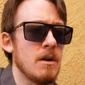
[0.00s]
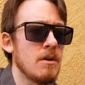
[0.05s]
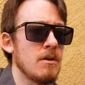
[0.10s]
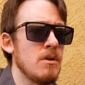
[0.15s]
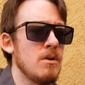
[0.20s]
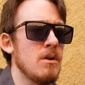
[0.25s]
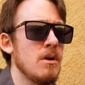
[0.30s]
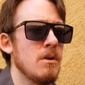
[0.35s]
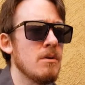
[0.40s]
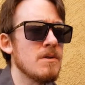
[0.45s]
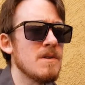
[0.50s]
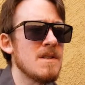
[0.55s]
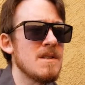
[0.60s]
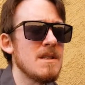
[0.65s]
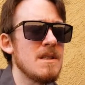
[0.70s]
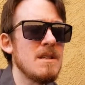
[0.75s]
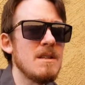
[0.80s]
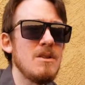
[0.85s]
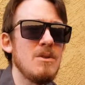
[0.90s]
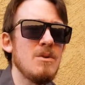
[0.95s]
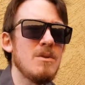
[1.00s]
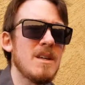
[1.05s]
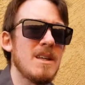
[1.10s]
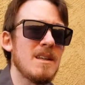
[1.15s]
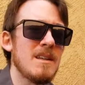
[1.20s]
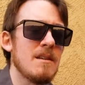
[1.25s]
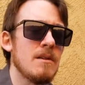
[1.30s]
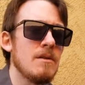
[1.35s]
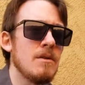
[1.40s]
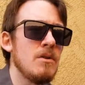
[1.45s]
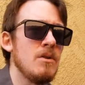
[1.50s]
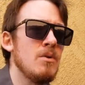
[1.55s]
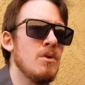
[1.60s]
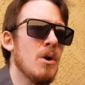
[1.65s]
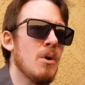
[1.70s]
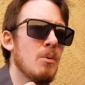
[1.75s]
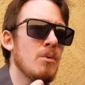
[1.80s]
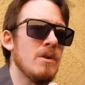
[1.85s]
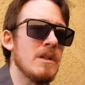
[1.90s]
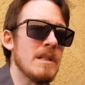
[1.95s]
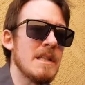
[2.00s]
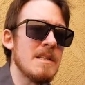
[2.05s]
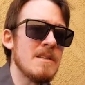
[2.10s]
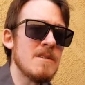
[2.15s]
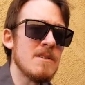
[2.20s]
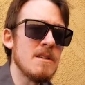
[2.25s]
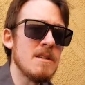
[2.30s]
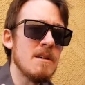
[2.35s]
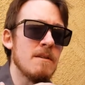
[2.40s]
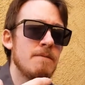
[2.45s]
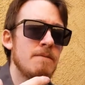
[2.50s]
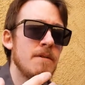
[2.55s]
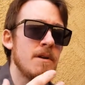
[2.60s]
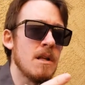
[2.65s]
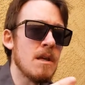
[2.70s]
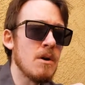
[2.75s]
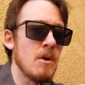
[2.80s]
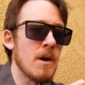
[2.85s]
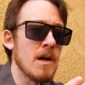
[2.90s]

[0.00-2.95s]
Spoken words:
You don't really see a video